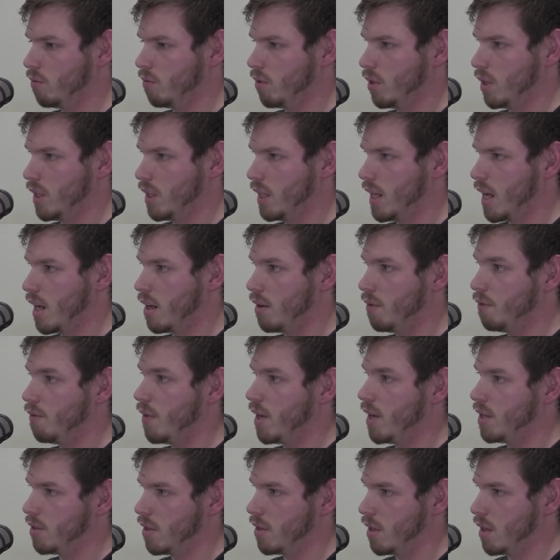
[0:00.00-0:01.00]
really get
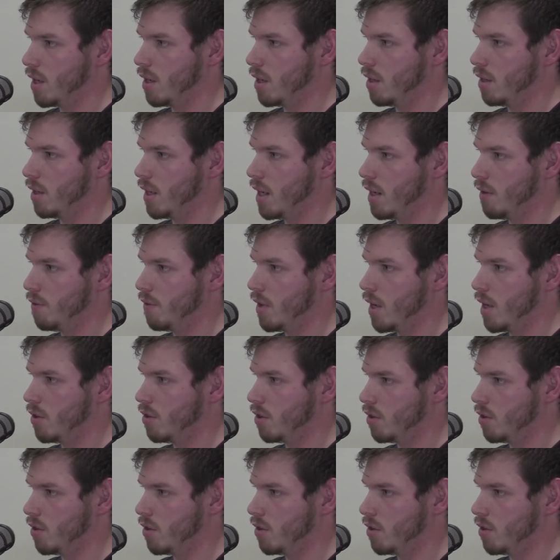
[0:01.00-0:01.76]
invested in it if they're